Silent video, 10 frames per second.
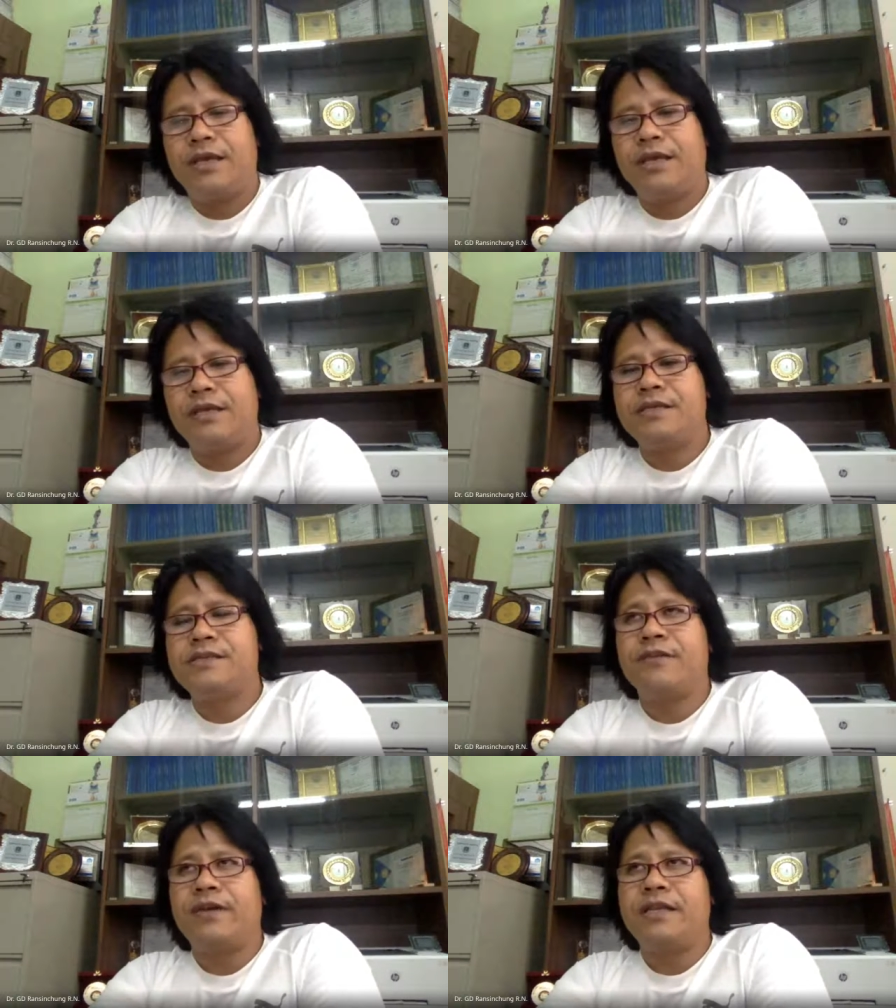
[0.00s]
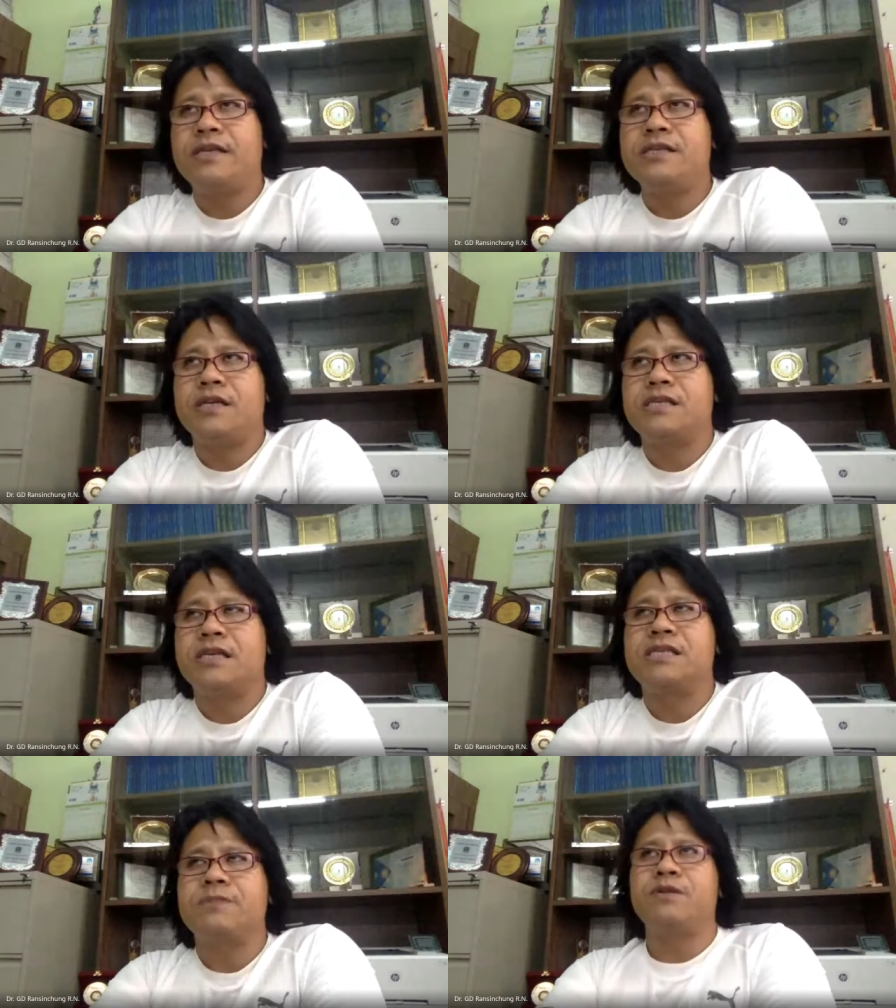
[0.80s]
It is very
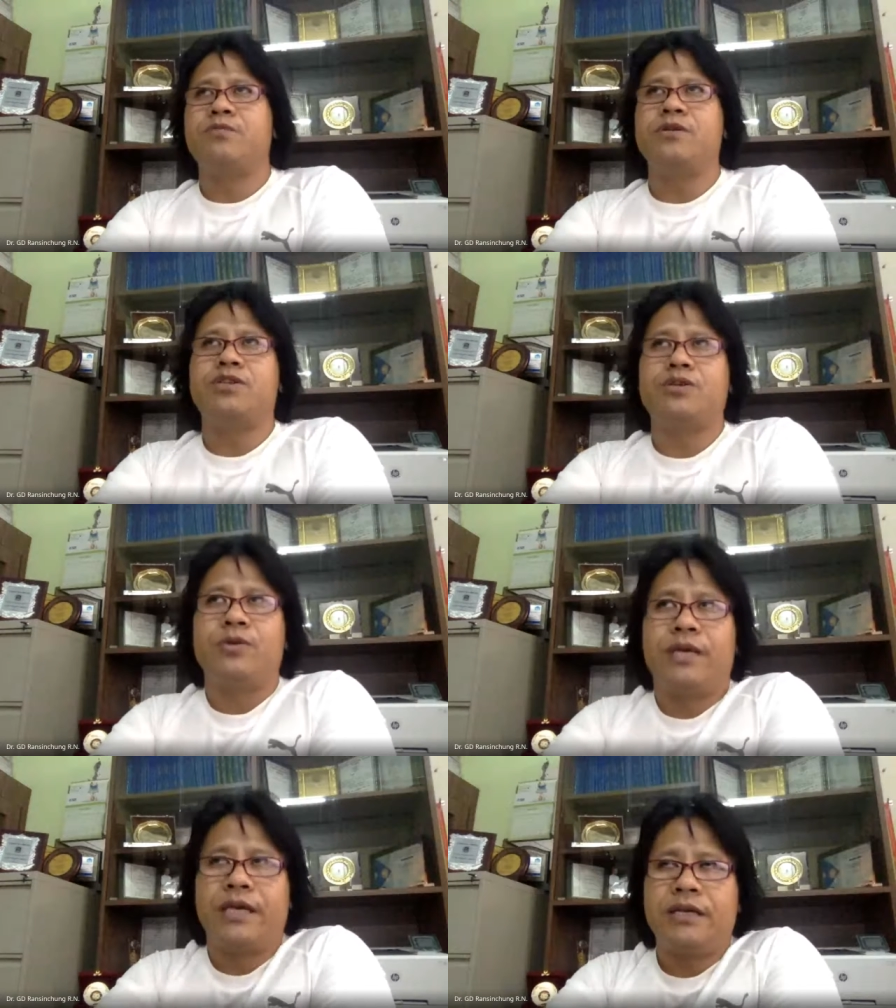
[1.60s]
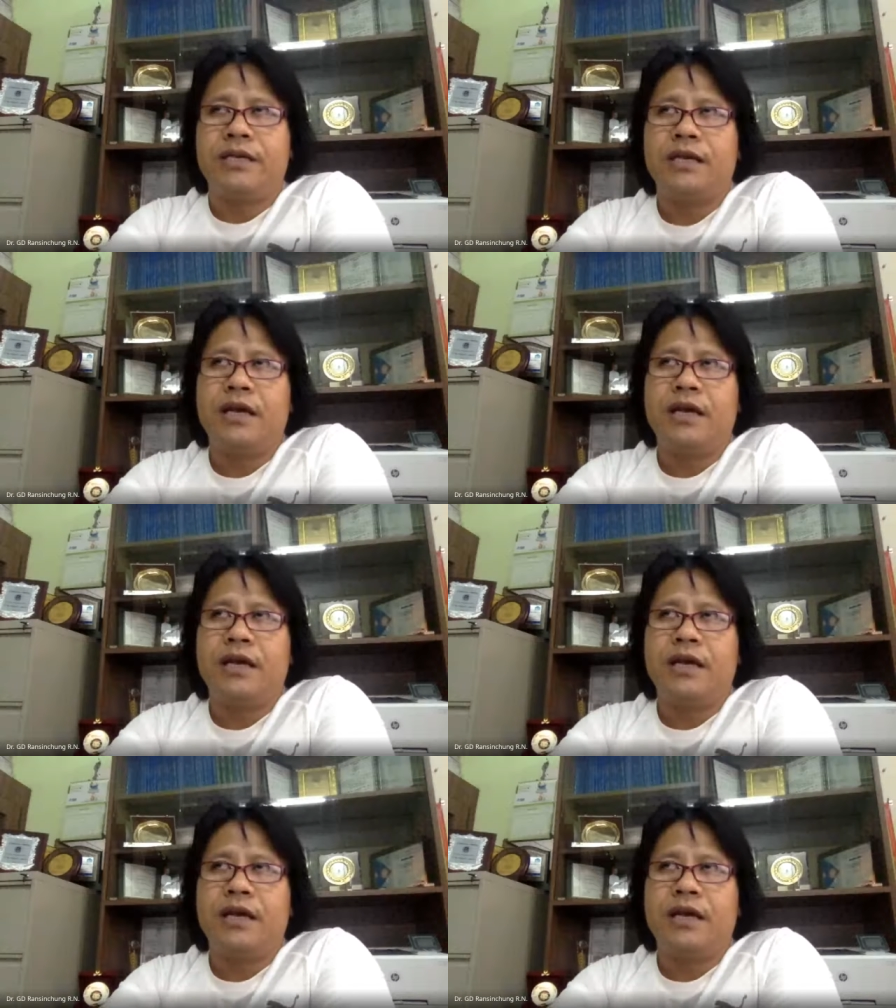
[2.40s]
susceptible to heat,